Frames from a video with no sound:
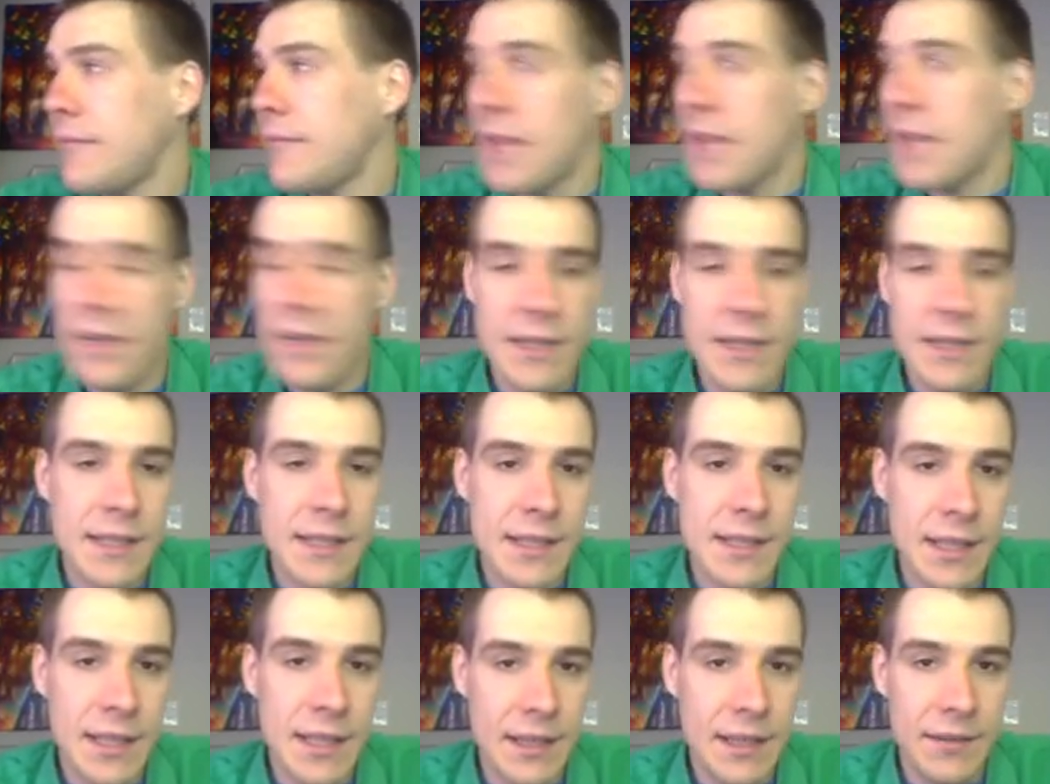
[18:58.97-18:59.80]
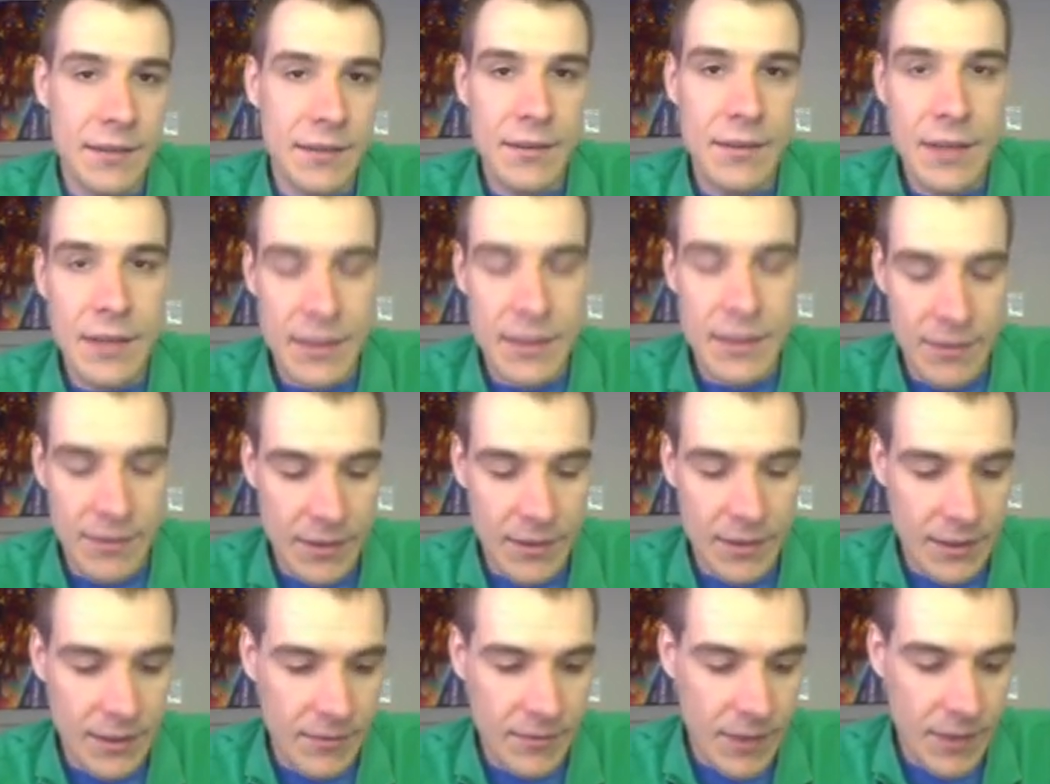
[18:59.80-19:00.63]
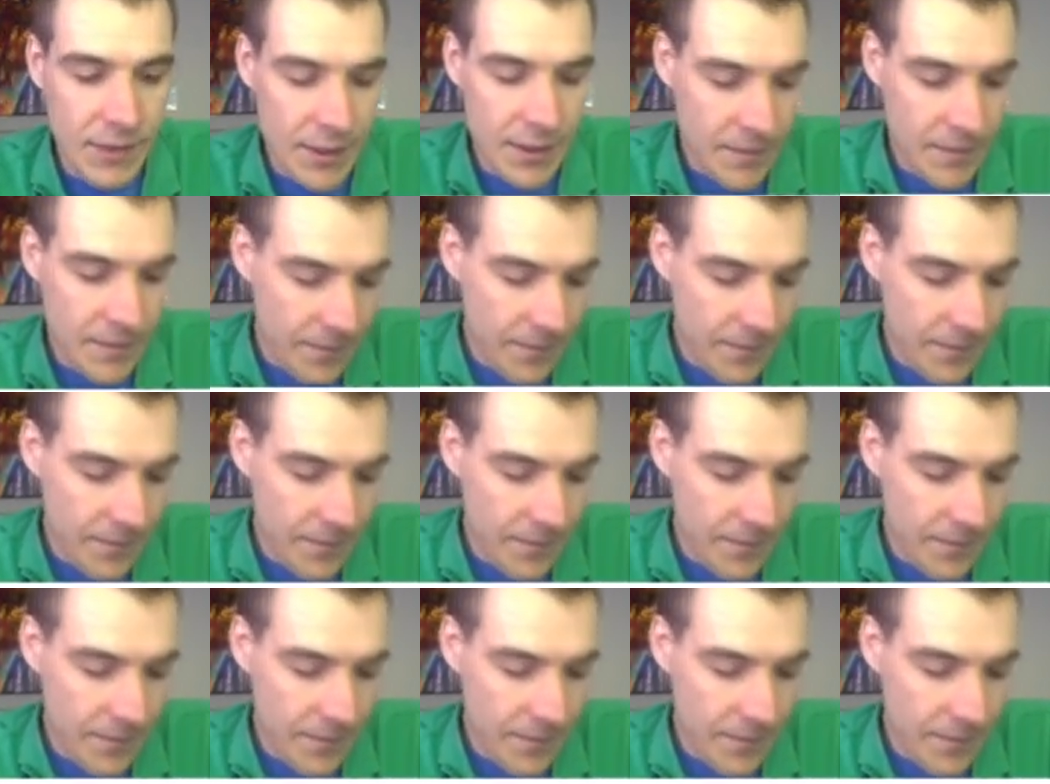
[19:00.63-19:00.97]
So that's oil and water.